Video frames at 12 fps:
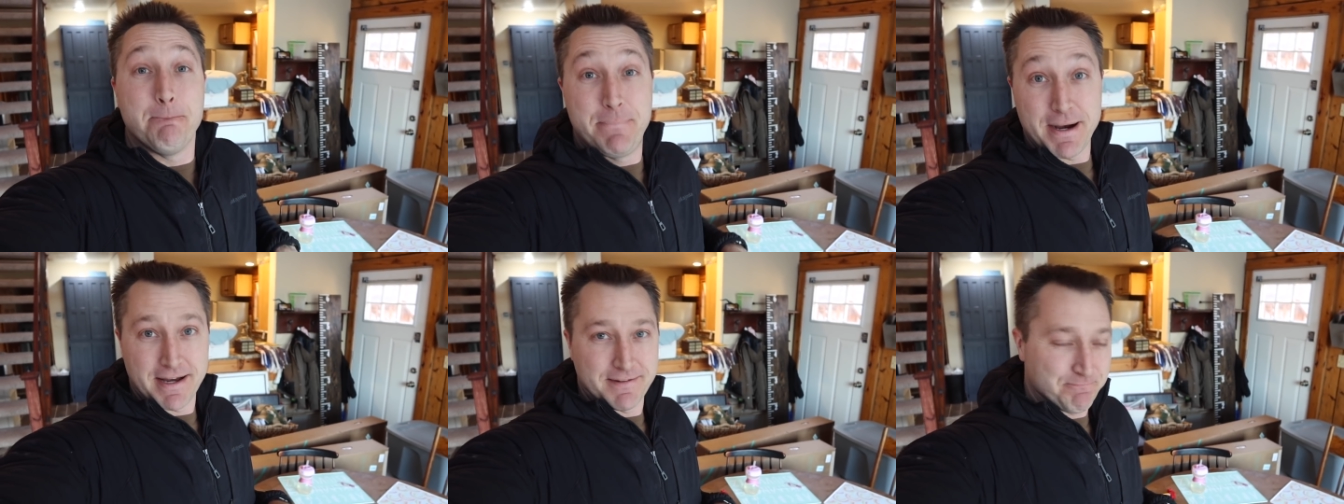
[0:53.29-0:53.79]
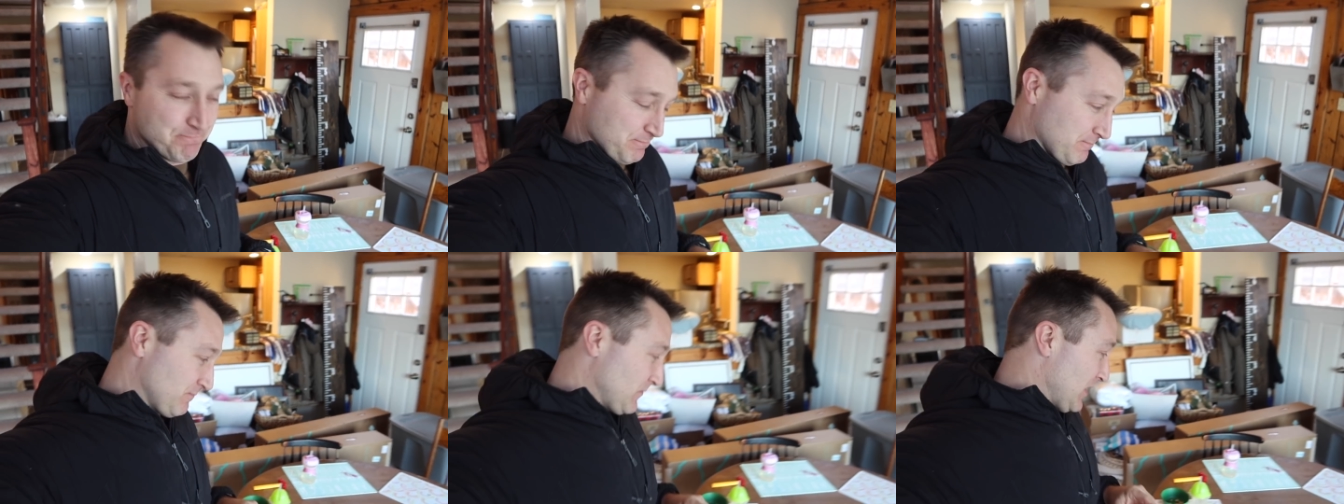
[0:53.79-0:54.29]
but
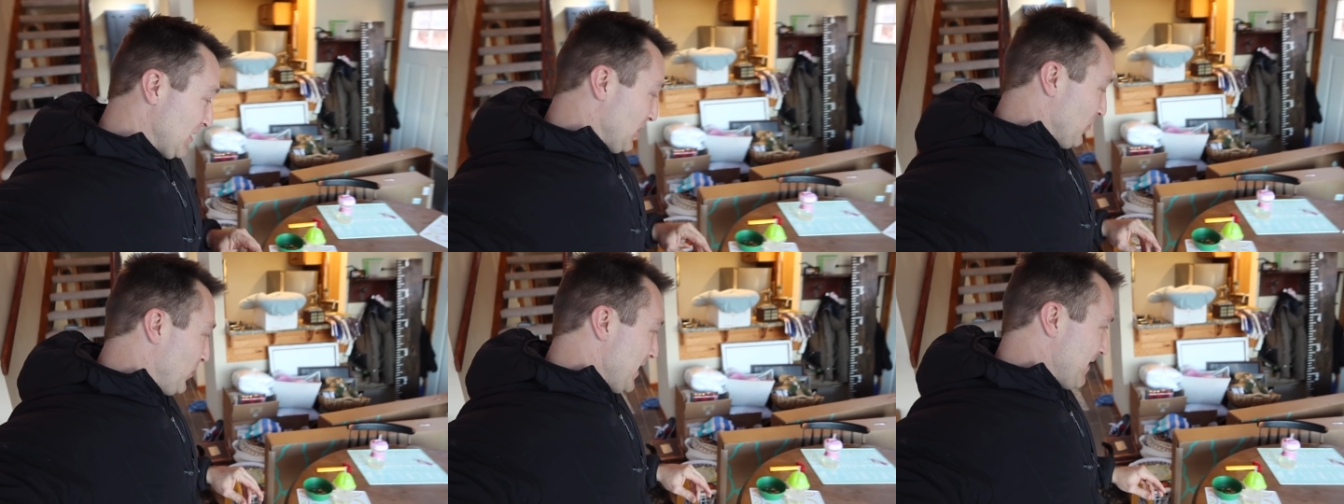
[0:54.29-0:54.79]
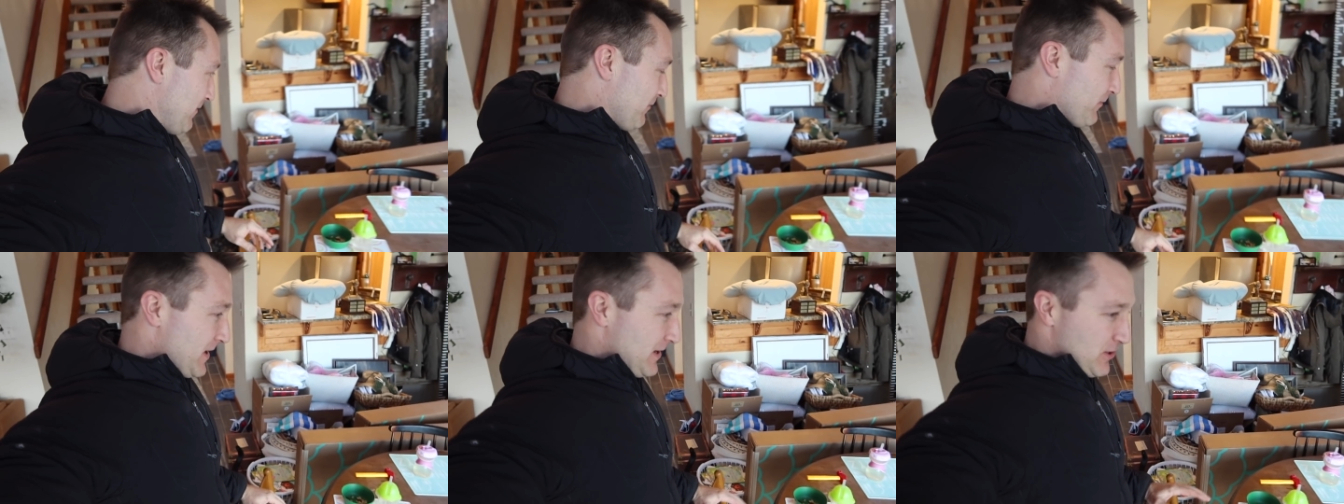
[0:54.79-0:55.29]
we have a
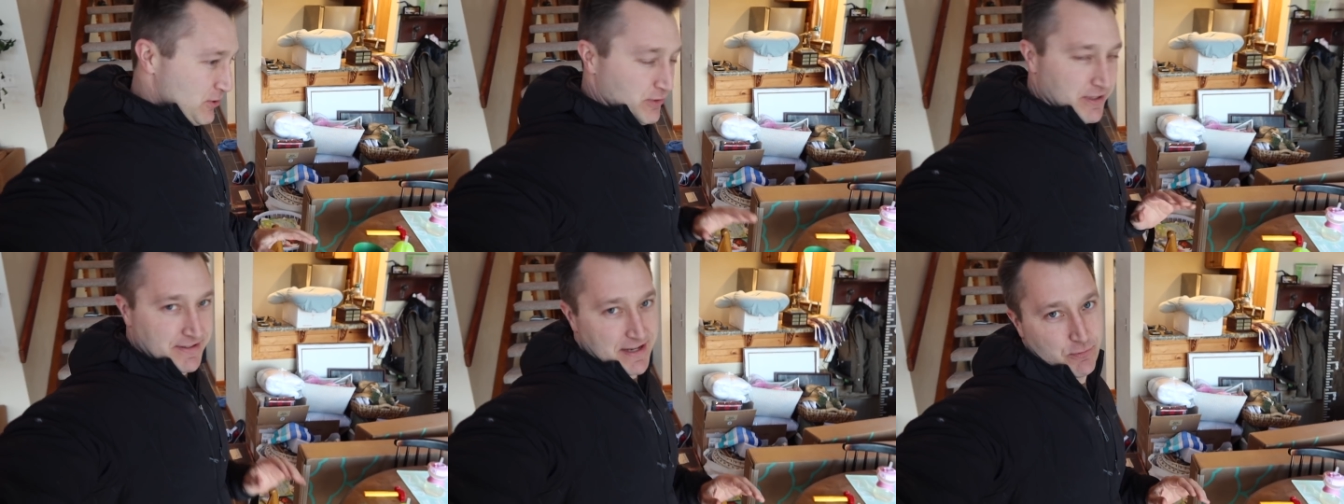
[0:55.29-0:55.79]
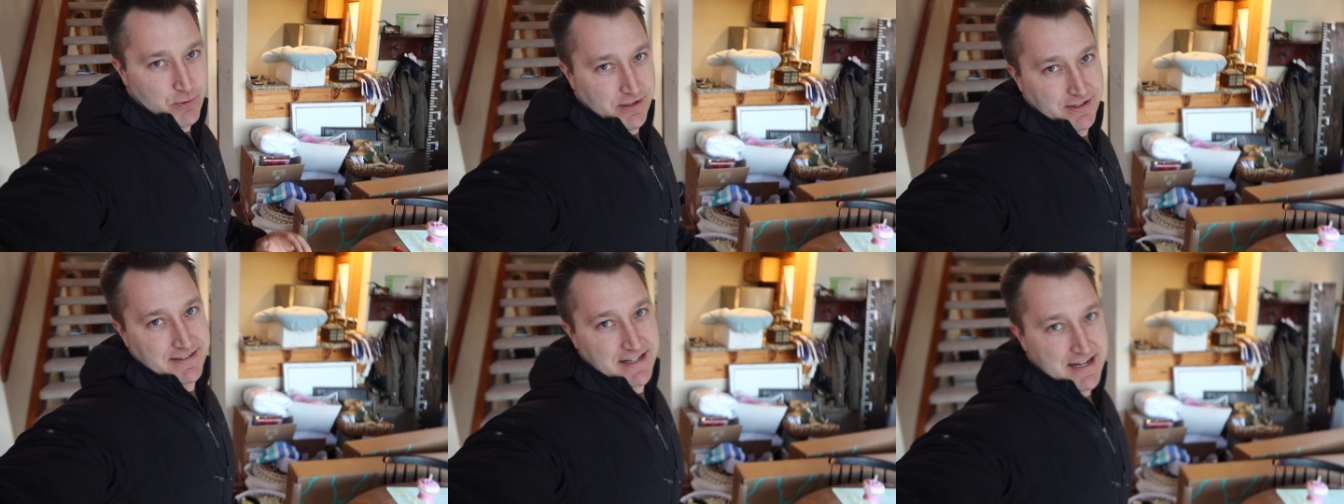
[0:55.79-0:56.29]
friend who is a real
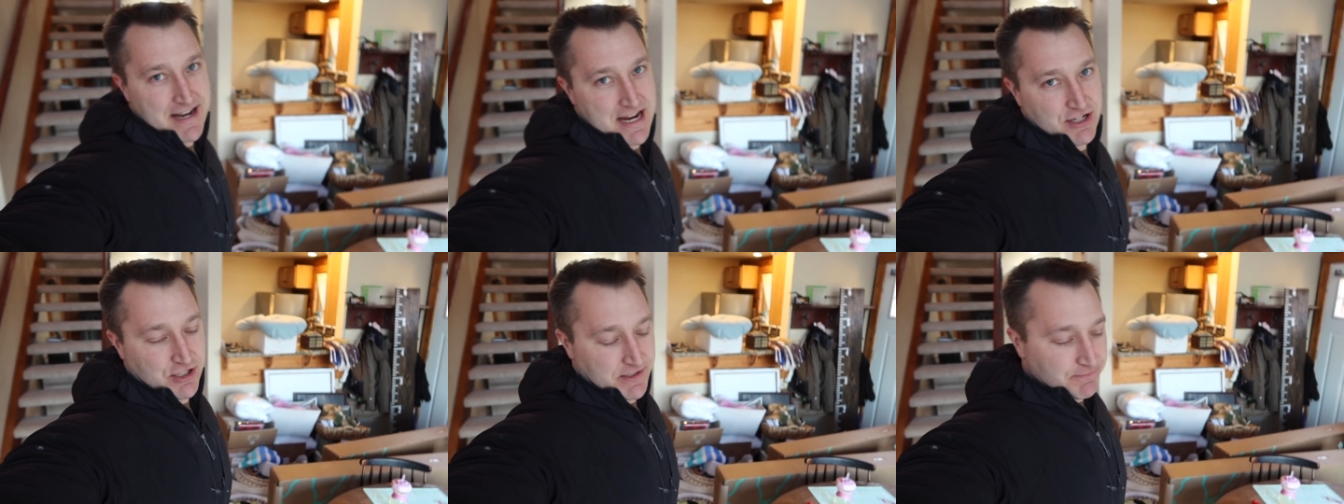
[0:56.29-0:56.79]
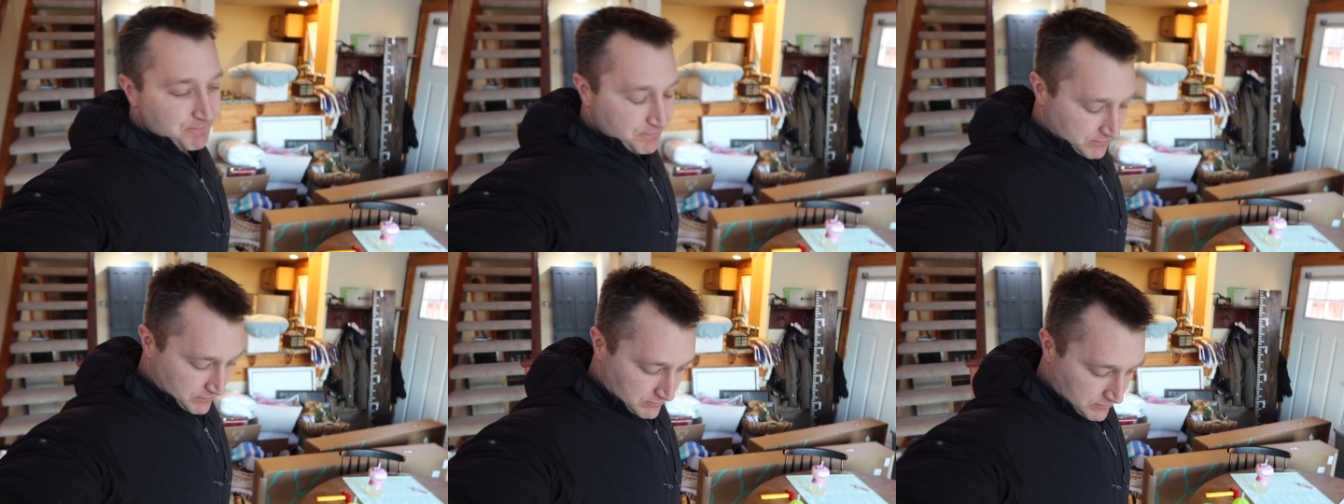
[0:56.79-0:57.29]
estate agent,
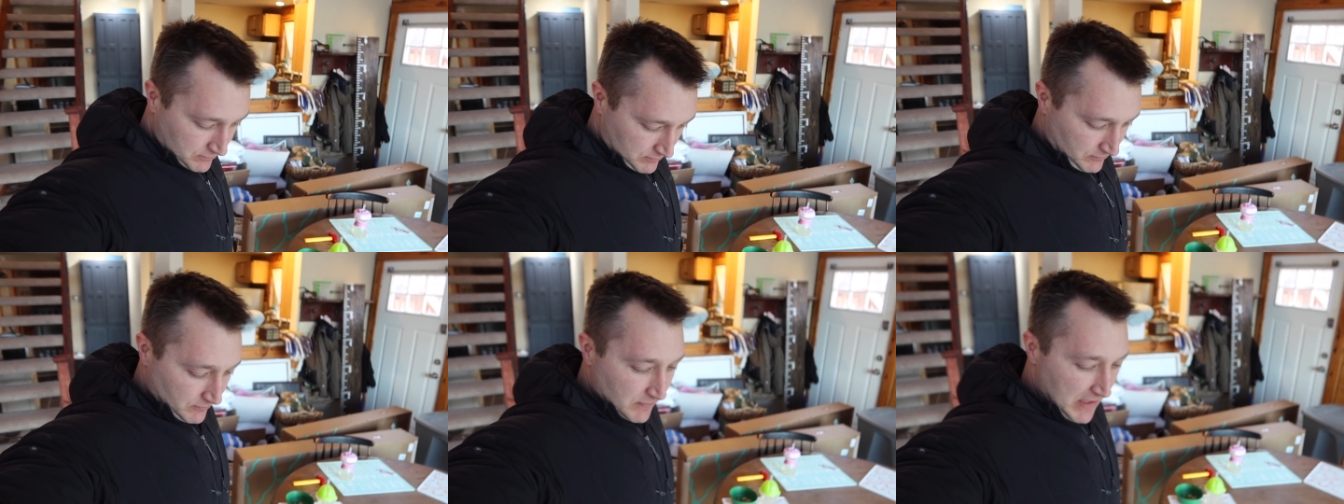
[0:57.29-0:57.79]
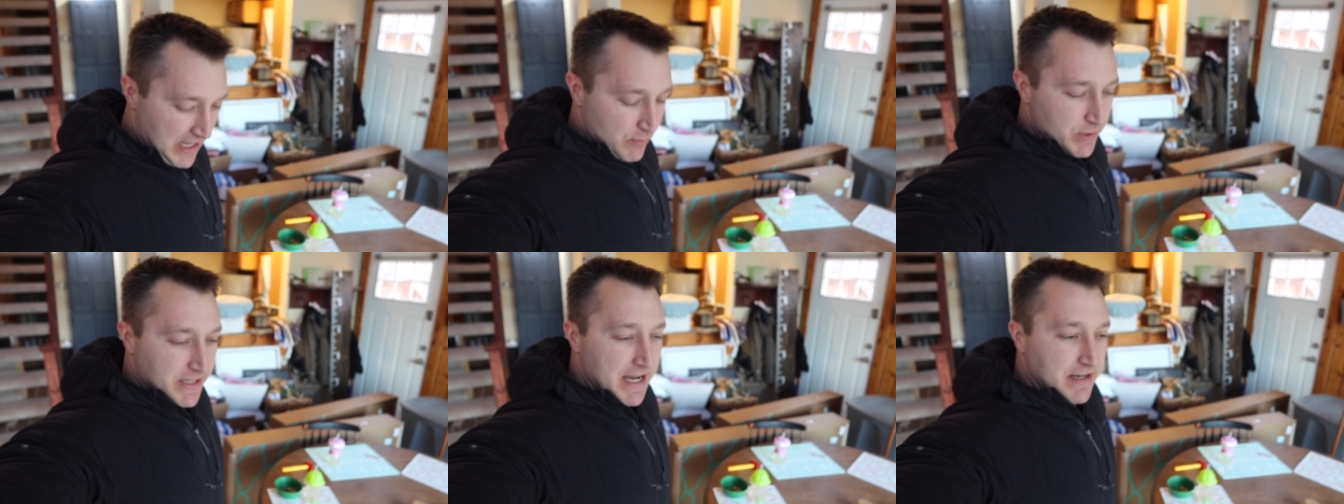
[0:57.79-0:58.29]
and
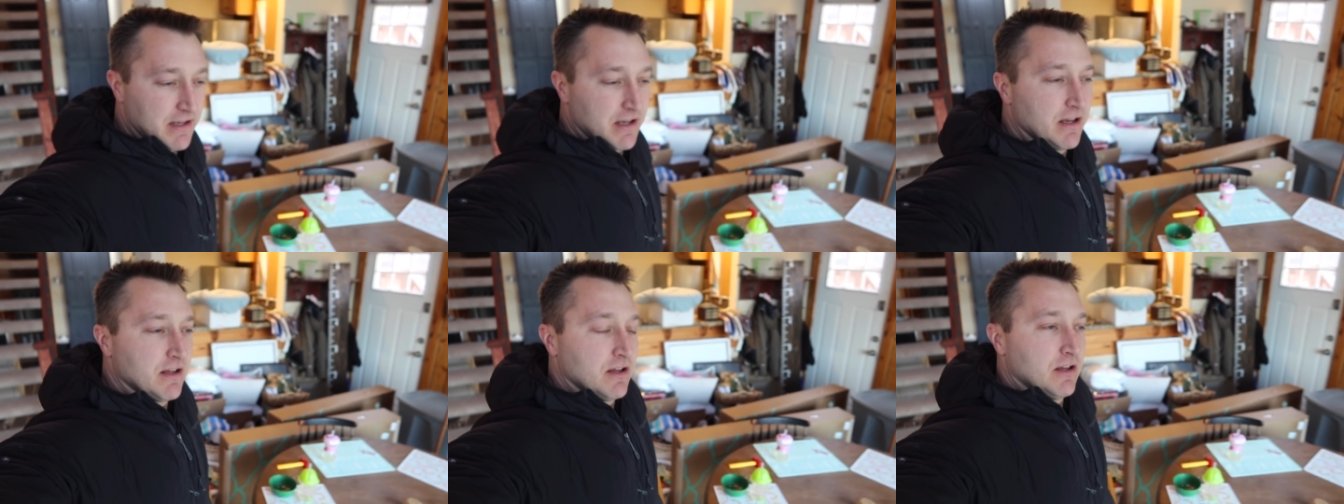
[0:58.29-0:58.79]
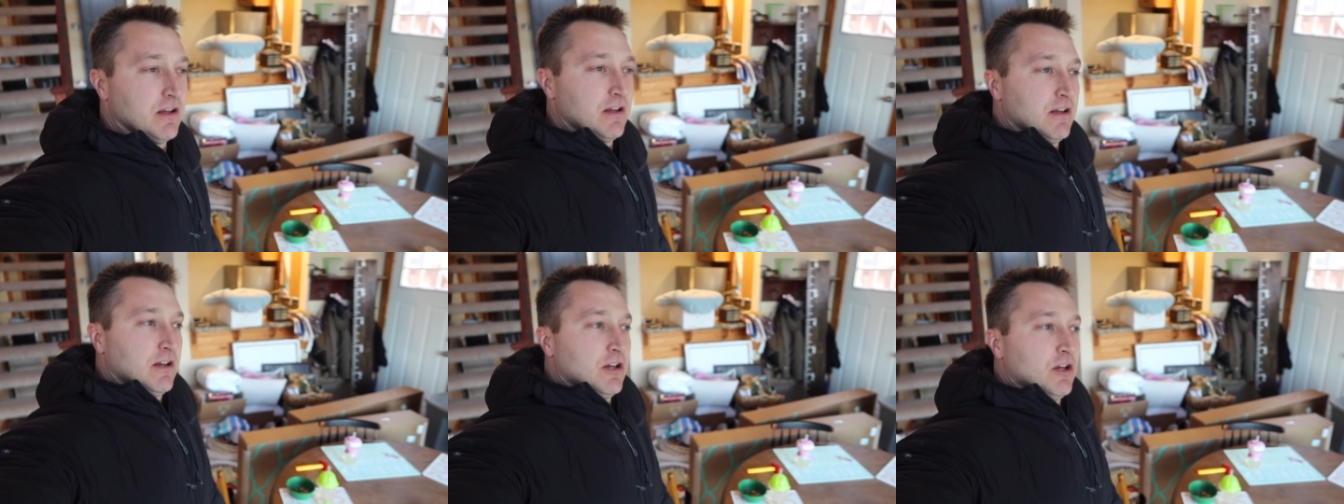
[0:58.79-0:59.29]
we kind of,
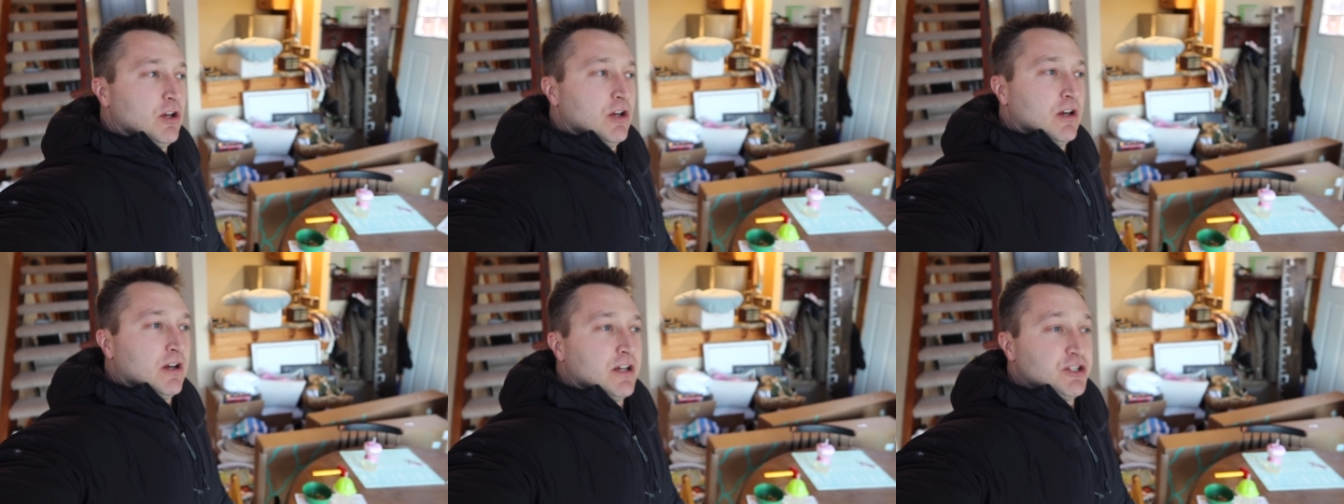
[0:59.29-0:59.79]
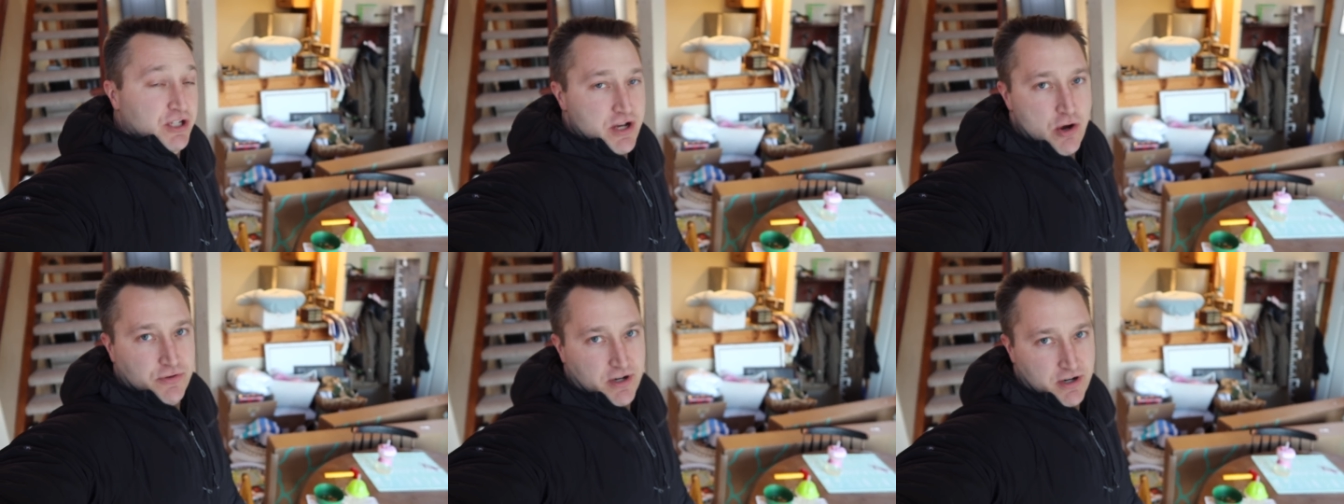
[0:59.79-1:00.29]
she
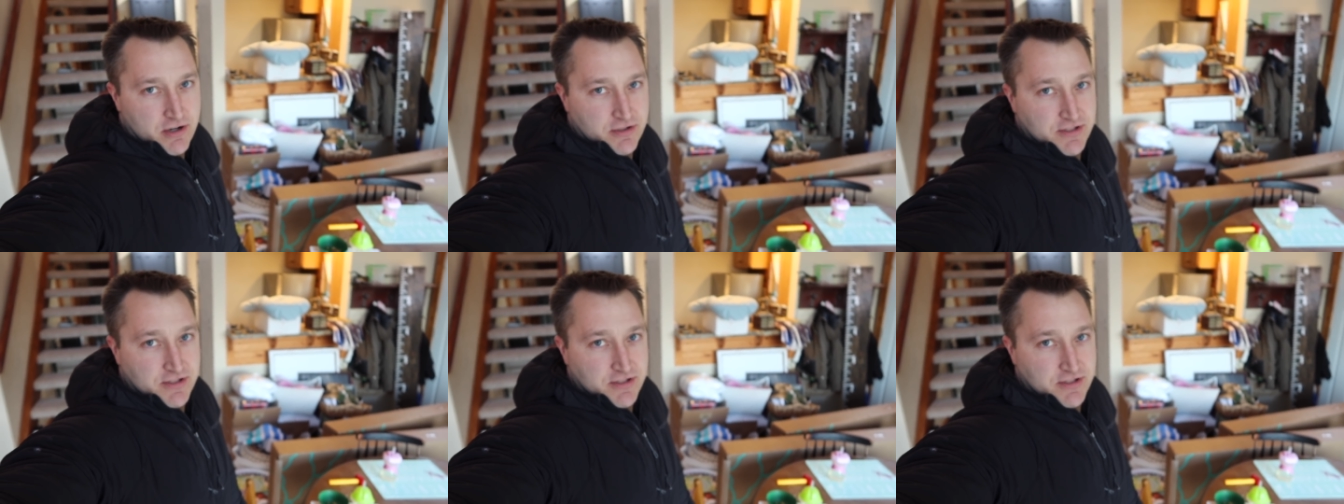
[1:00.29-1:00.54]
knows our